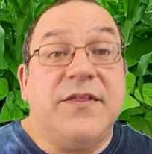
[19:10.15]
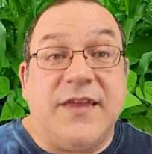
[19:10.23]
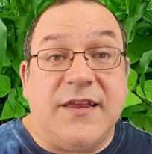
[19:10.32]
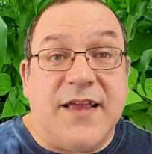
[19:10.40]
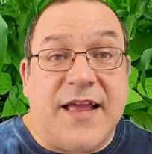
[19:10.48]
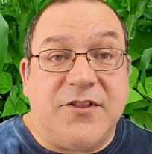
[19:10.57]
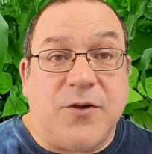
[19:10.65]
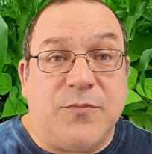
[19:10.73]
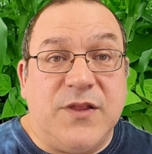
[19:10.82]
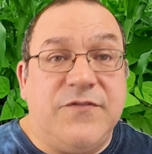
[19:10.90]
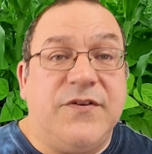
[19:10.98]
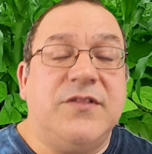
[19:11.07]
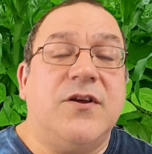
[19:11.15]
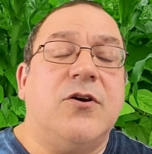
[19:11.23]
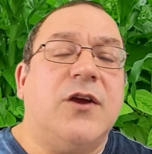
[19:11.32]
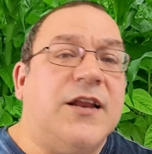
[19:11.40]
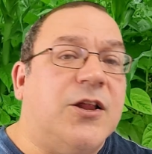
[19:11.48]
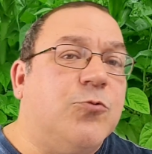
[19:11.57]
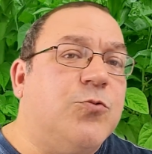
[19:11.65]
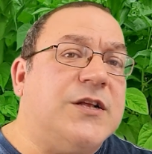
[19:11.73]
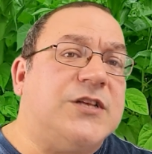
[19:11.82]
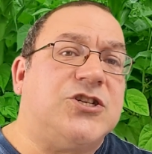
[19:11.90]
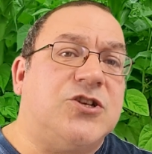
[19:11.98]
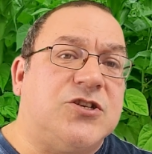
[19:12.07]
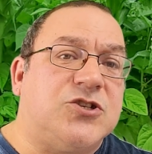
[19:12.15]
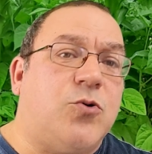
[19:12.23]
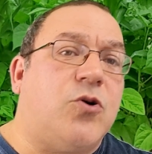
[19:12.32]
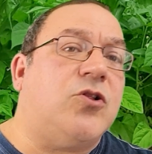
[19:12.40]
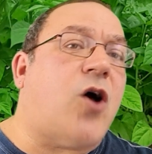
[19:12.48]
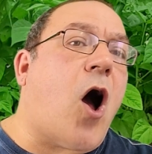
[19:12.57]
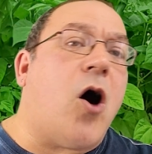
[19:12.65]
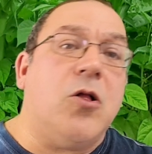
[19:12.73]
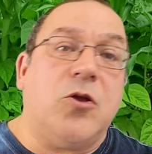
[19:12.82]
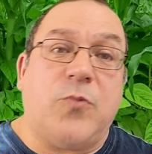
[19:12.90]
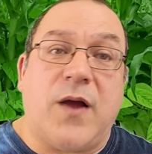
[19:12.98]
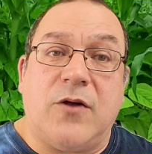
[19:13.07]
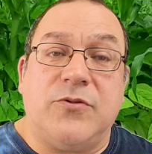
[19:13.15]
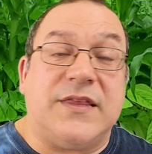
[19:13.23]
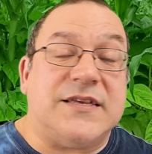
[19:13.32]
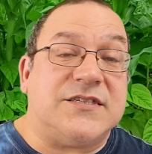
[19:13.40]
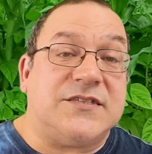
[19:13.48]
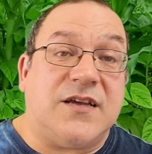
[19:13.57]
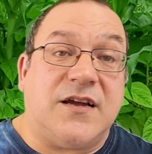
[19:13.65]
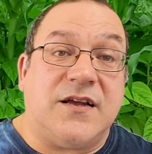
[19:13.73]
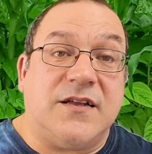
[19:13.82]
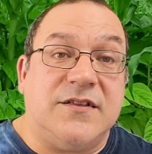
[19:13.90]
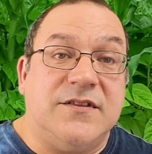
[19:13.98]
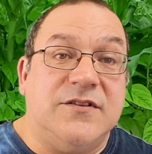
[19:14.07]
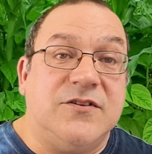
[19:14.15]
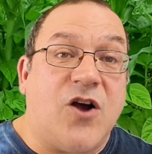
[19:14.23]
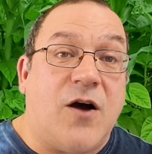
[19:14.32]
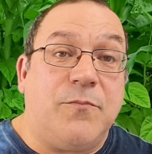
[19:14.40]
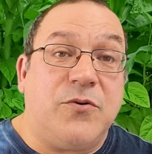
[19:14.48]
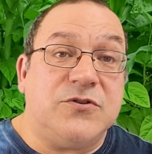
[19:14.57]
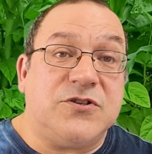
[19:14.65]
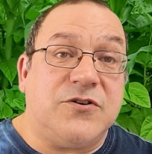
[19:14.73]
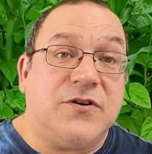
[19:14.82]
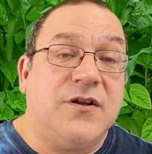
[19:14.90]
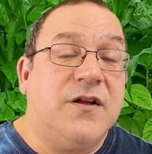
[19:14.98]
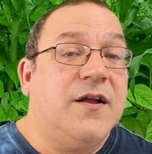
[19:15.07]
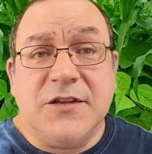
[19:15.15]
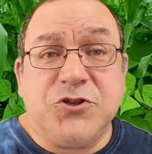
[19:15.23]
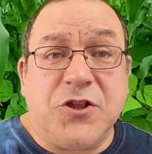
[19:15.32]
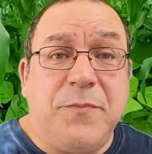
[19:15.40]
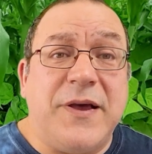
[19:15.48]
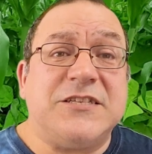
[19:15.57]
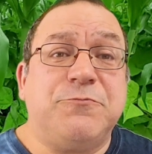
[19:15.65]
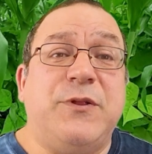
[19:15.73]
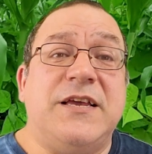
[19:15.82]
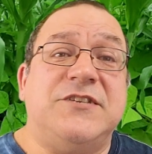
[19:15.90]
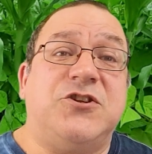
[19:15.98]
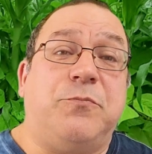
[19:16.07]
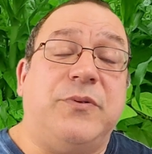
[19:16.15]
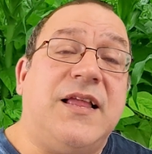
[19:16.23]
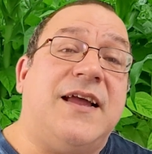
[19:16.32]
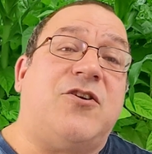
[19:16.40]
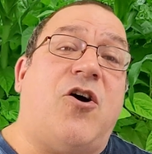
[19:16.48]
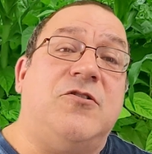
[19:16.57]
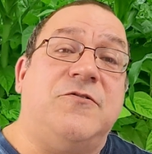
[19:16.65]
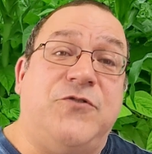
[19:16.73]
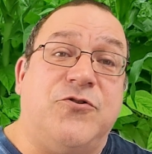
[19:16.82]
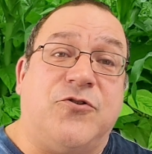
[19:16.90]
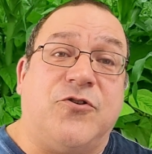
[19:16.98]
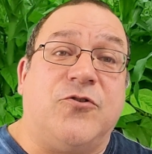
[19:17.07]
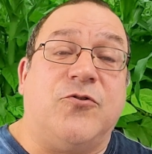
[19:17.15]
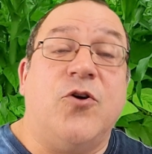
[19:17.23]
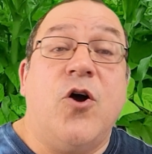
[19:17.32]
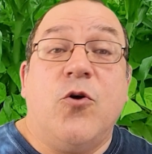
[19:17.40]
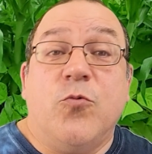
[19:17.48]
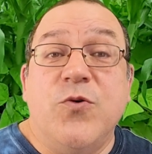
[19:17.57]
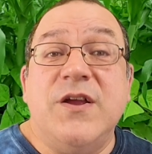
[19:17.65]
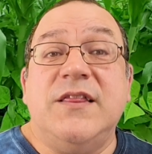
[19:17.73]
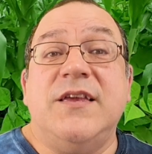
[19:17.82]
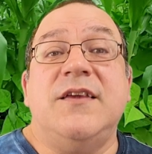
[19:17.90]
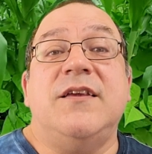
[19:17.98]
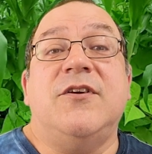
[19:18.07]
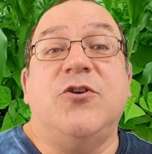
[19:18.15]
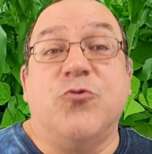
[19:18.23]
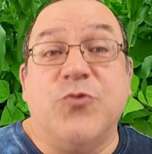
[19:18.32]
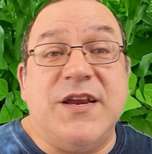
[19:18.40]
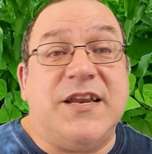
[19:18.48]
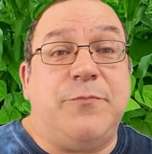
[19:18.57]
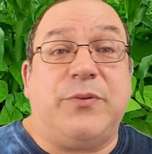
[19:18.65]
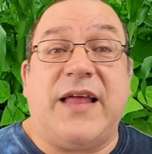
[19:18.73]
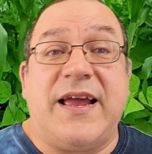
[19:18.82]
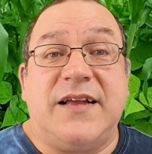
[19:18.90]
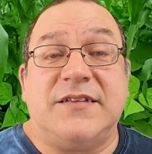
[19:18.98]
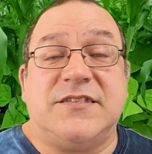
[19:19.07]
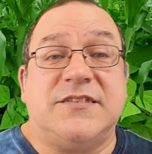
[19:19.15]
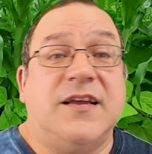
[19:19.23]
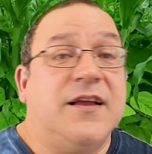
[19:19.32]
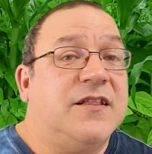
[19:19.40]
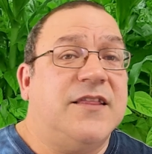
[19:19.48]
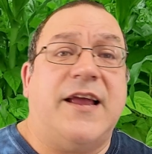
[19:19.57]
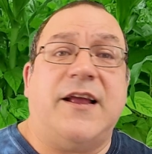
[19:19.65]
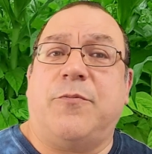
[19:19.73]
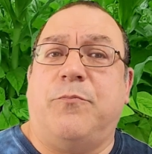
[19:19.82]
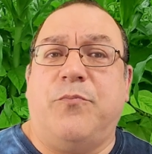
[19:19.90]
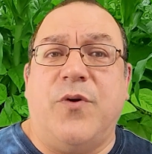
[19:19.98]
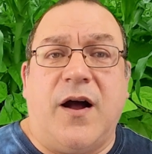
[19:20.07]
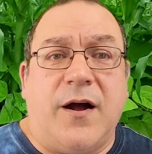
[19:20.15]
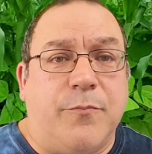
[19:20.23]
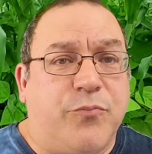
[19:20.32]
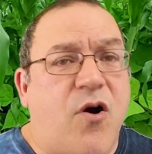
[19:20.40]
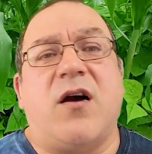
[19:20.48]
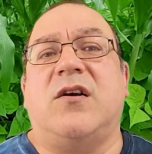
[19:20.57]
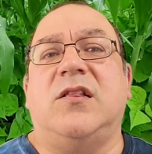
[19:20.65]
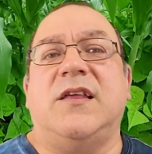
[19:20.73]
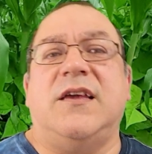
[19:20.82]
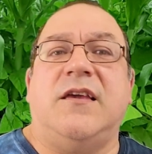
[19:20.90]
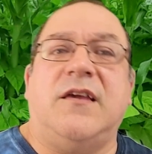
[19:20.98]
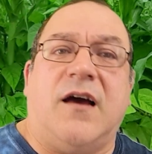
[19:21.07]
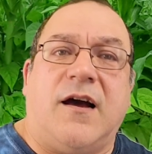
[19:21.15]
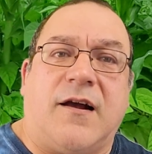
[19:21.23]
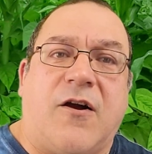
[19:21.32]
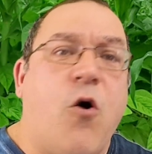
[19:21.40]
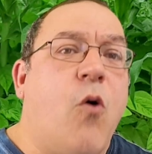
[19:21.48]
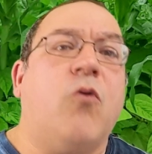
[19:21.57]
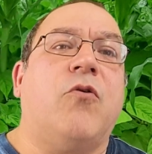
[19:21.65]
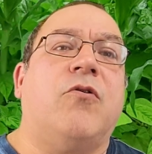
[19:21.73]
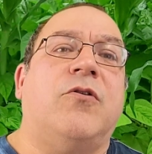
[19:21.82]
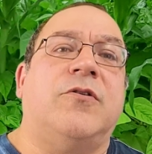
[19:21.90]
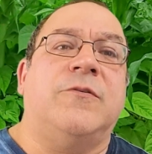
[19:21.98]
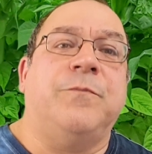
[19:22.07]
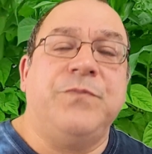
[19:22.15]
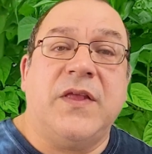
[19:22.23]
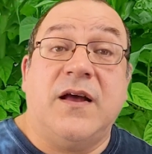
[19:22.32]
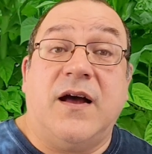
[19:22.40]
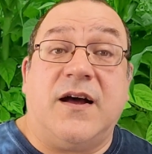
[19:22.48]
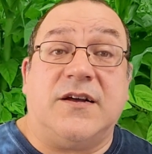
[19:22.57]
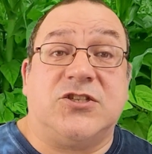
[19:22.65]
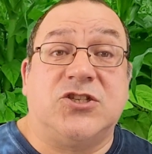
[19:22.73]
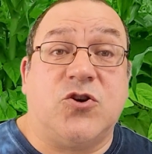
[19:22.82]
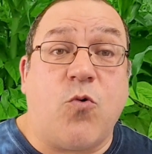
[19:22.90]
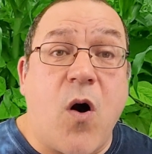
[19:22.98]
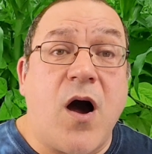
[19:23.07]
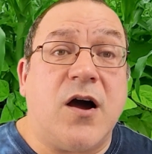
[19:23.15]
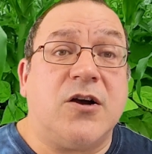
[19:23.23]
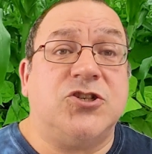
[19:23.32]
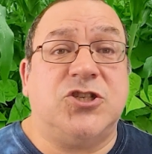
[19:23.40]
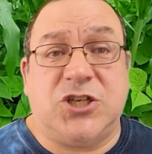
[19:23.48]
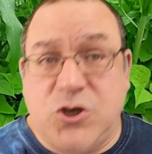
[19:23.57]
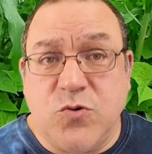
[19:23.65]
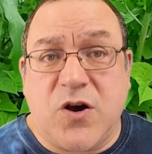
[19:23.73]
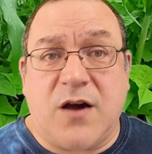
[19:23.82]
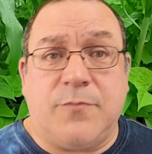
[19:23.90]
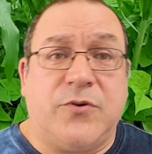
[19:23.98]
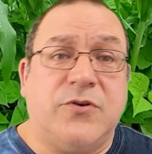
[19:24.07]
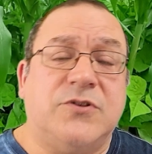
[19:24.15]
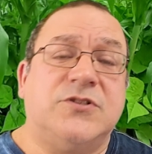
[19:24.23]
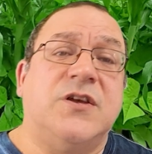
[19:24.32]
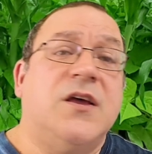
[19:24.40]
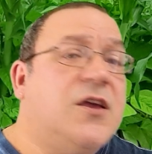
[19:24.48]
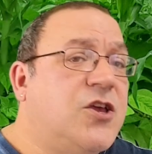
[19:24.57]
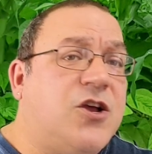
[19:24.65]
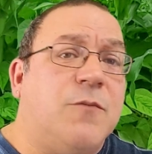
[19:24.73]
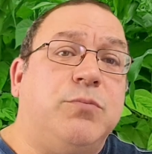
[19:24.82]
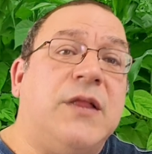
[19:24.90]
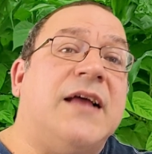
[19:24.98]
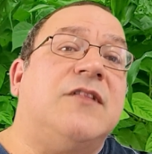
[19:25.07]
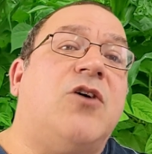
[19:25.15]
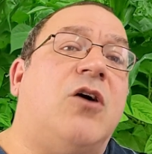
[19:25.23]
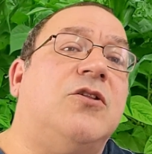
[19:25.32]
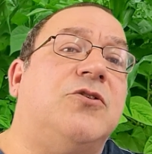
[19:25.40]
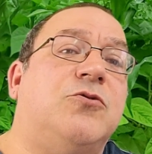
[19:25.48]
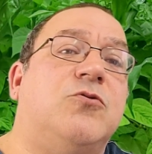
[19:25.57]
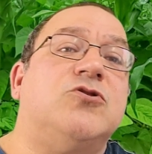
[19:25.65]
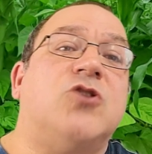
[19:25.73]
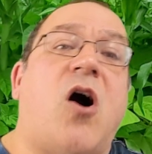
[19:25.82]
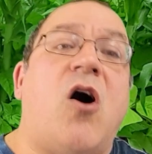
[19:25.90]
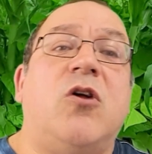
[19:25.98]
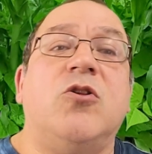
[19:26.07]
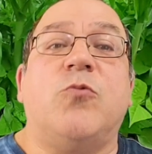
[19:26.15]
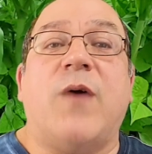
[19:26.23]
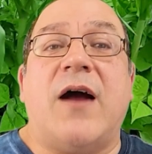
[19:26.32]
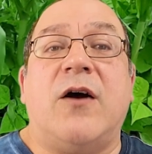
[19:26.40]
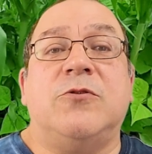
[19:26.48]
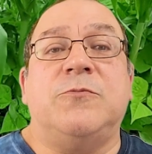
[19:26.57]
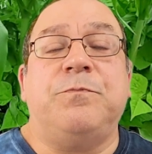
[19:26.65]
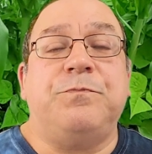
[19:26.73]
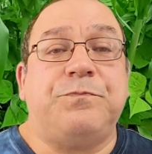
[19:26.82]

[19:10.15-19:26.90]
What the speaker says: They end up living there and enrich the soil all around this composter. So the best place to plant all of your really greedy plants like broccoli, corn, squash, cucumbers, you can plant all of those all around